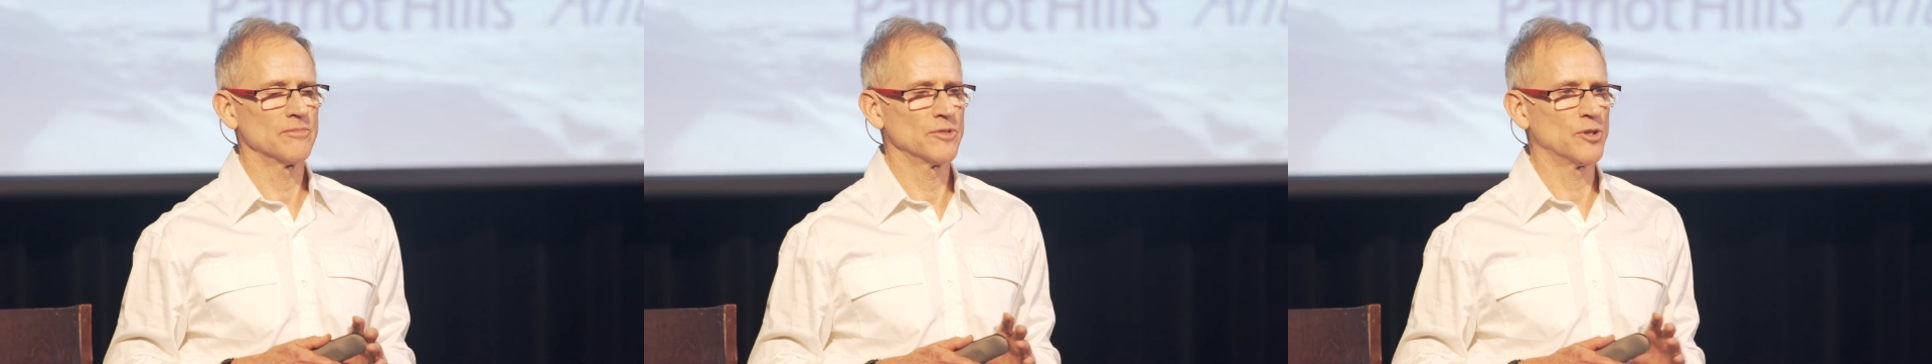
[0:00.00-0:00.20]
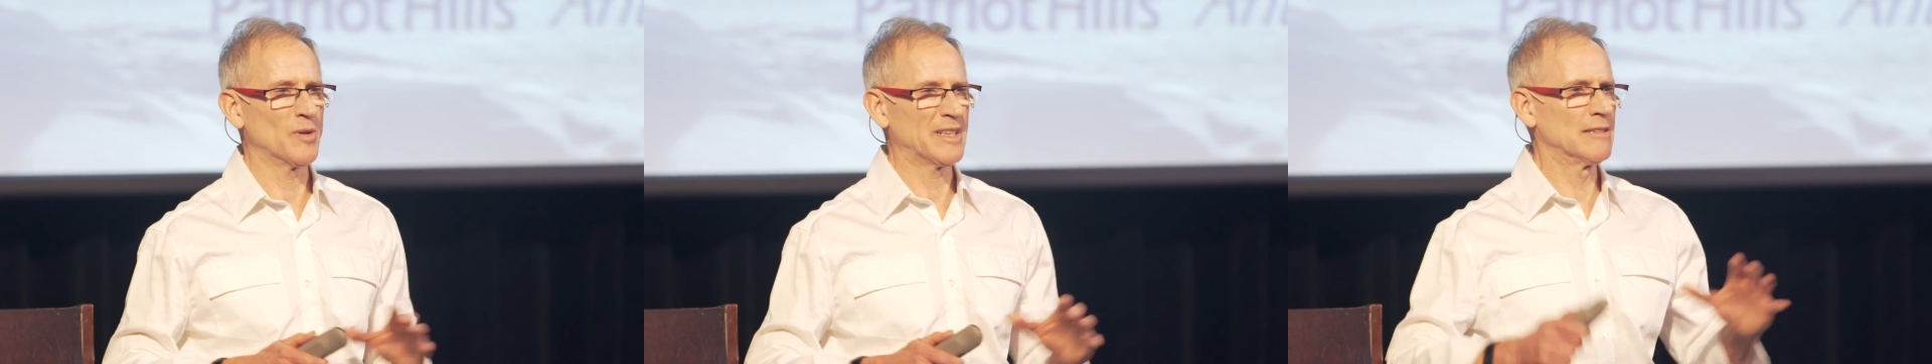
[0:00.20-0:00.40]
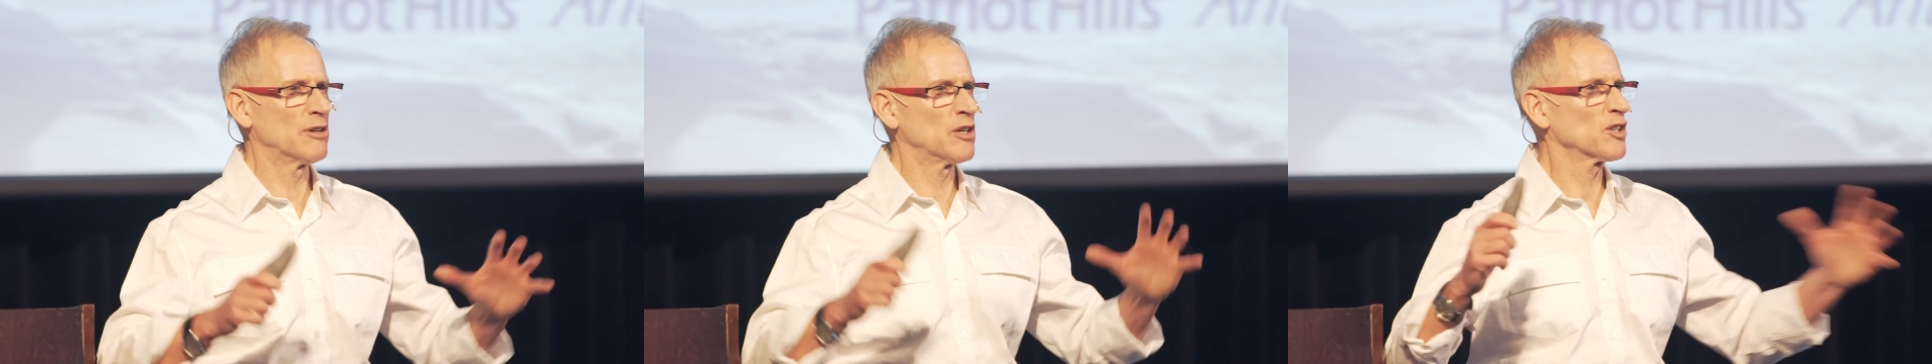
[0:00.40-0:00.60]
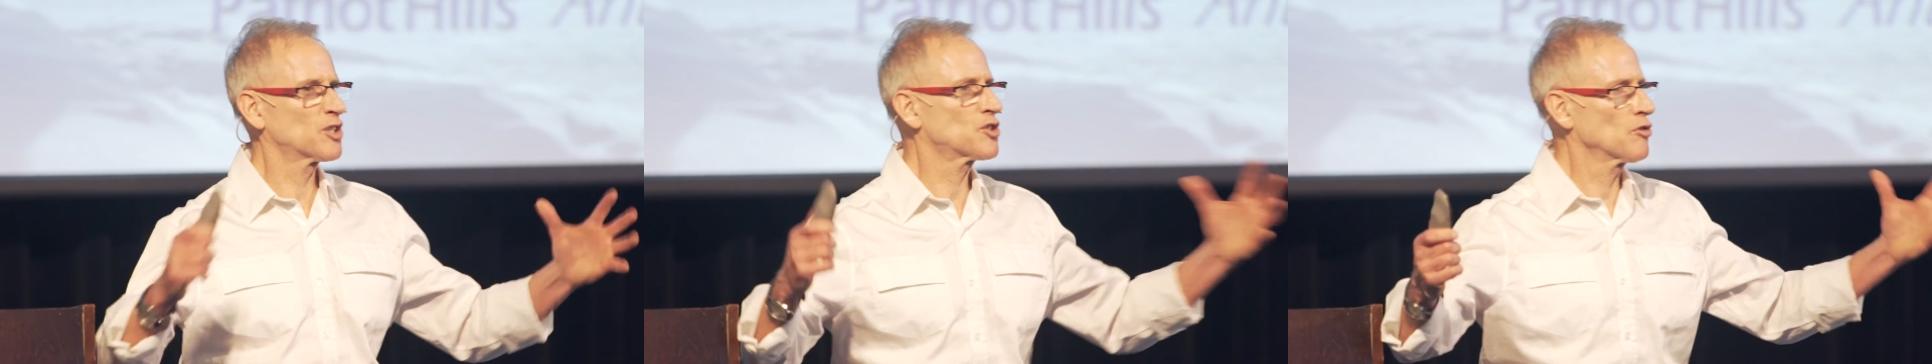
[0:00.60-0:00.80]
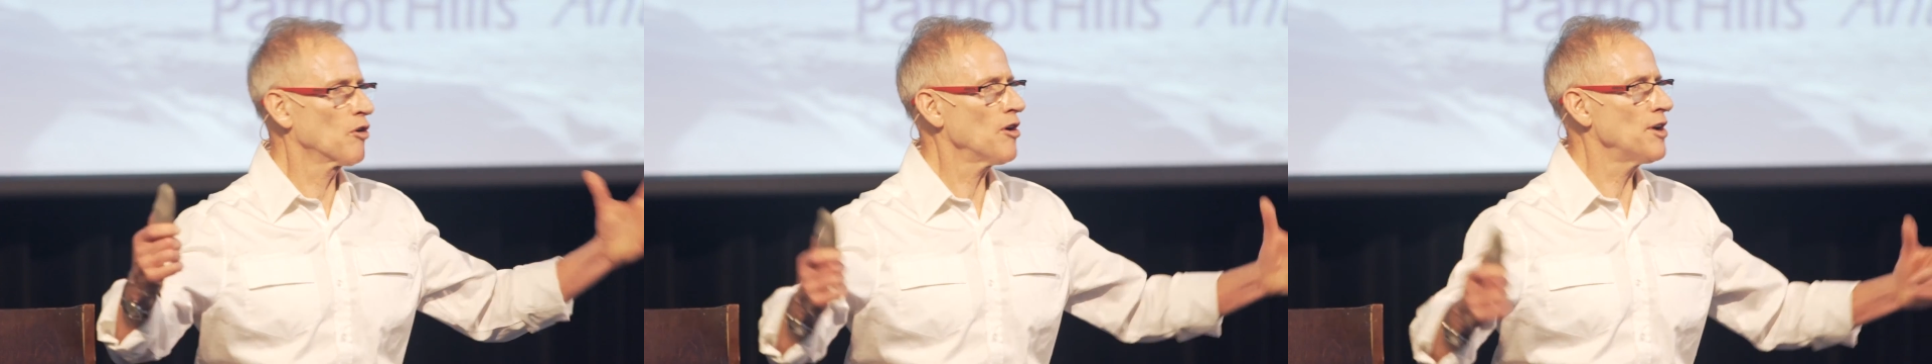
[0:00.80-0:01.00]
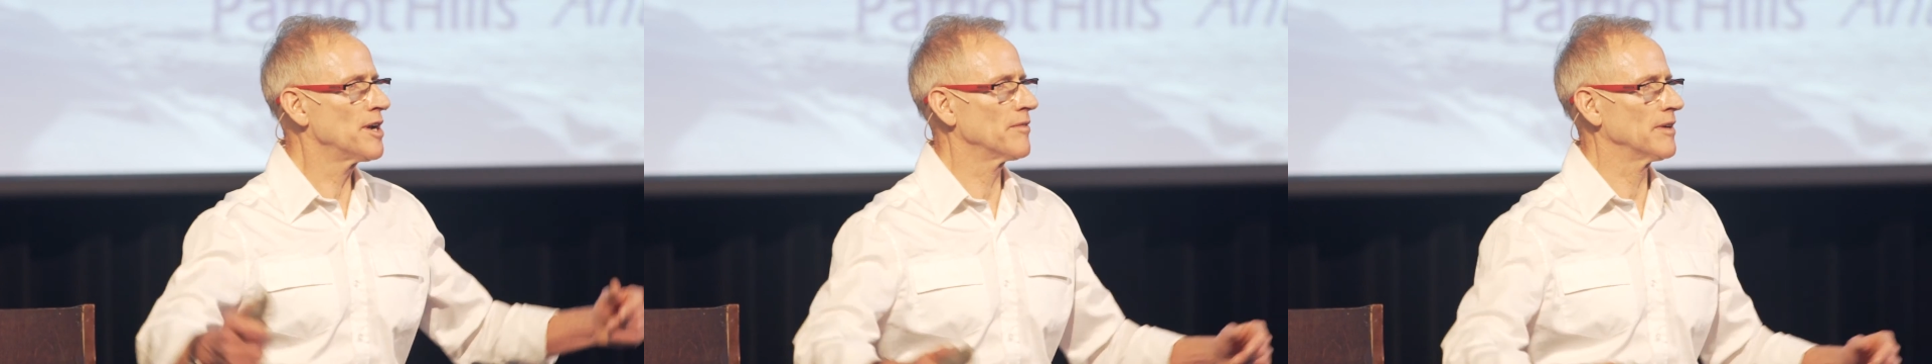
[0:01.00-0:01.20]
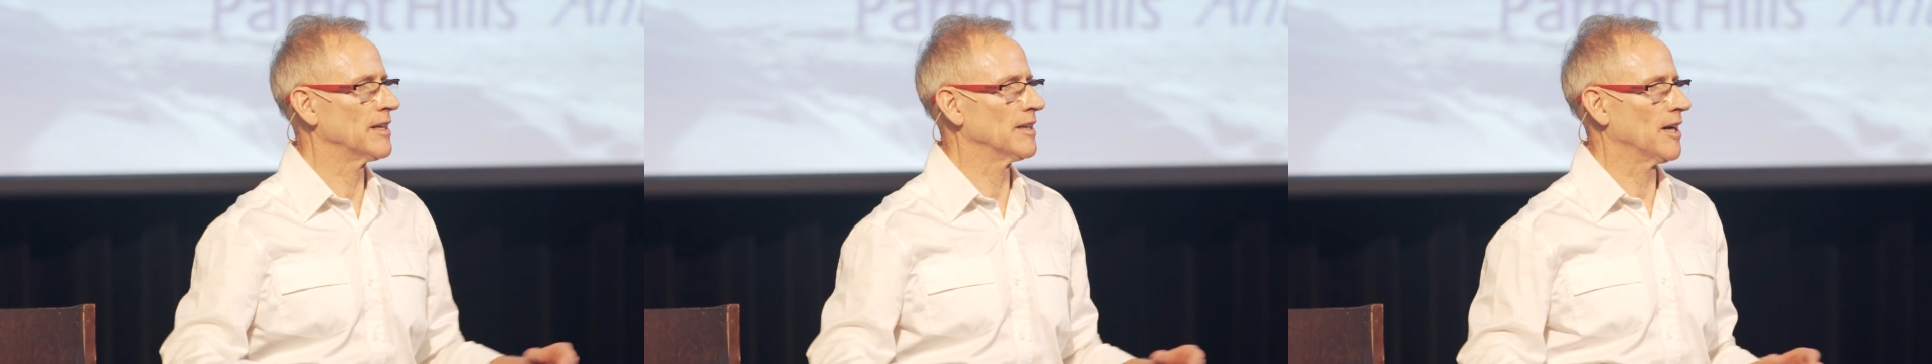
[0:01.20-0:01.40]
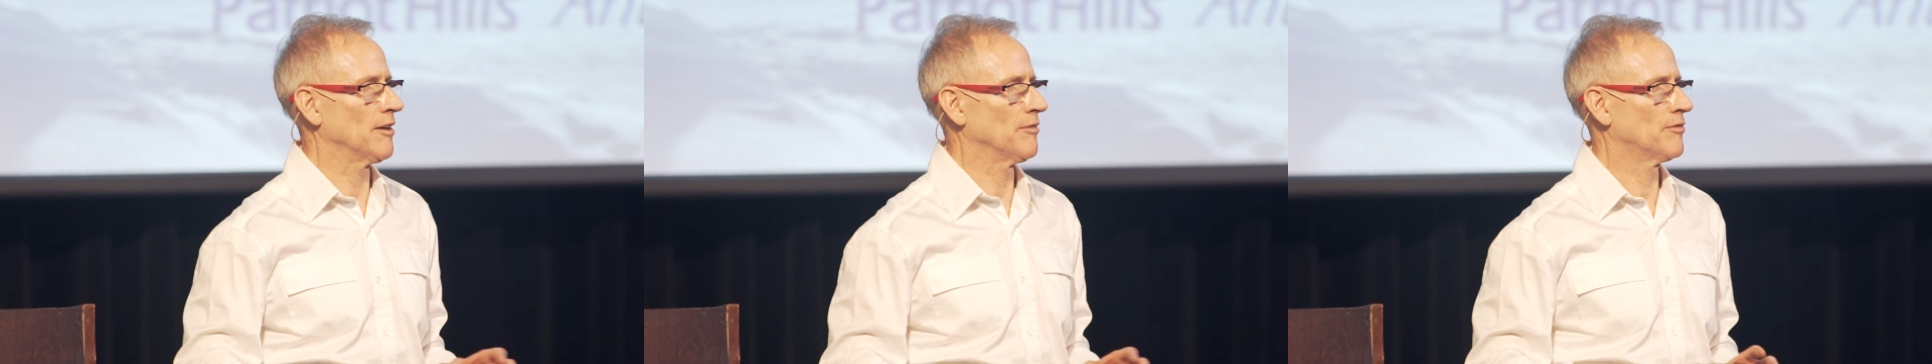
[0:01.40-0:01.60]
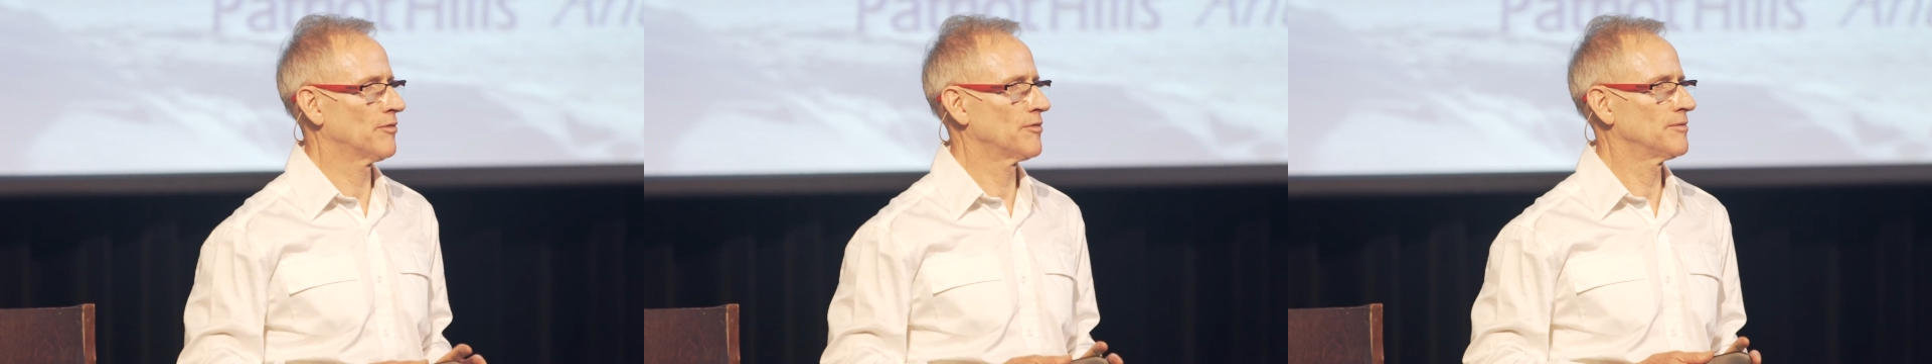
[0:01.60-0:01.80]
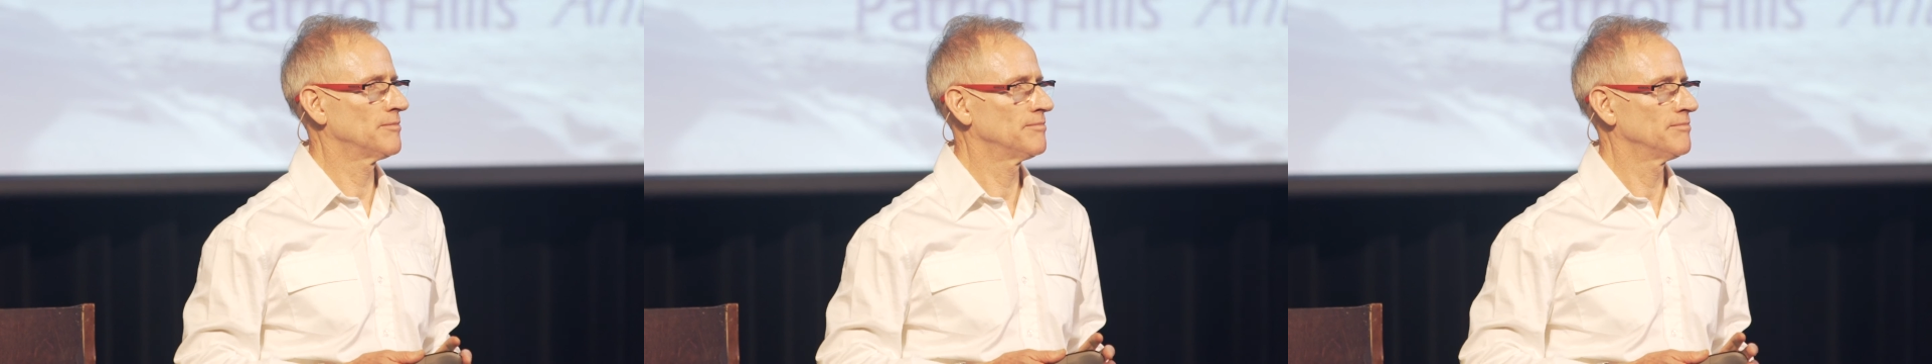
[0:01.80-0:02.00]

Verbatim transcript: you want to live an extraordinary life?